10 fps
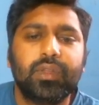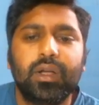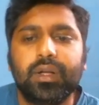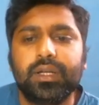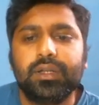
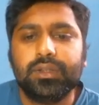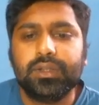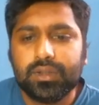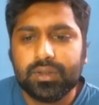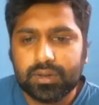Okay.
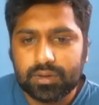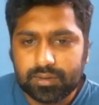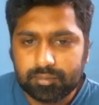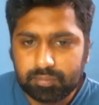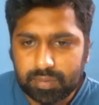
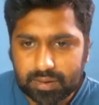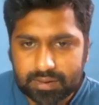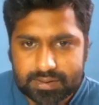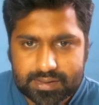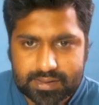
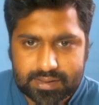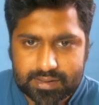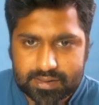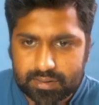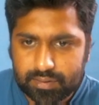
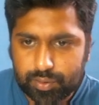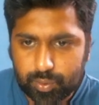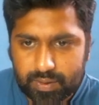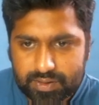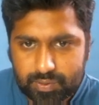Plus
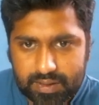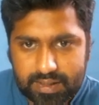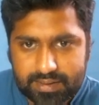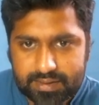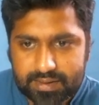2x square
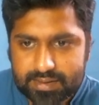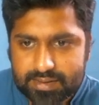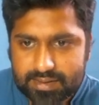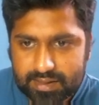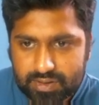as it is,
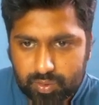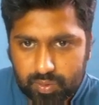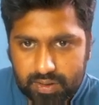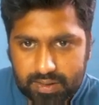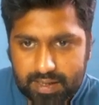sec
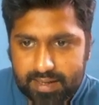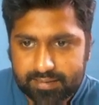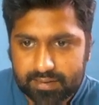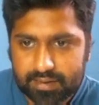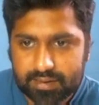square
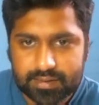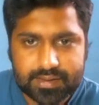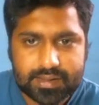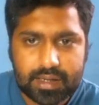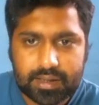as it
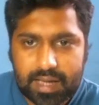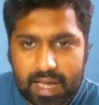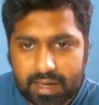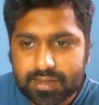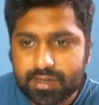is.
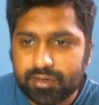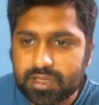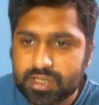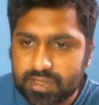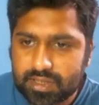Tan x
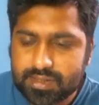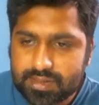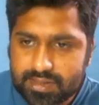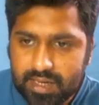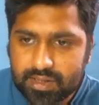differentiation is
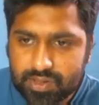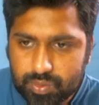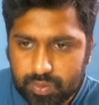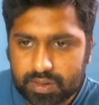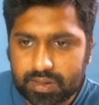sec
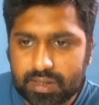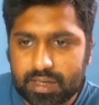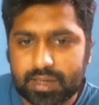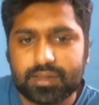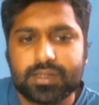square
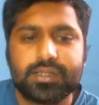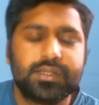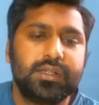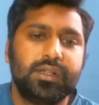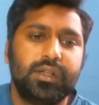x.
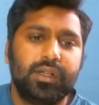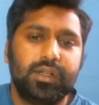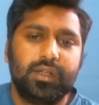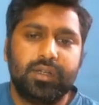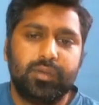
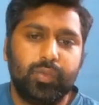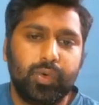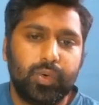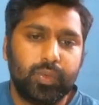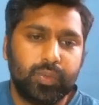
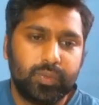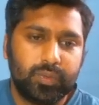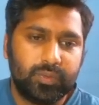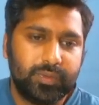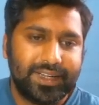Whoa,
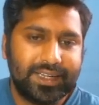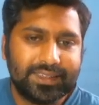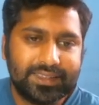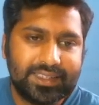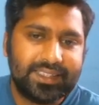very
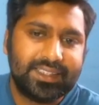lengthy.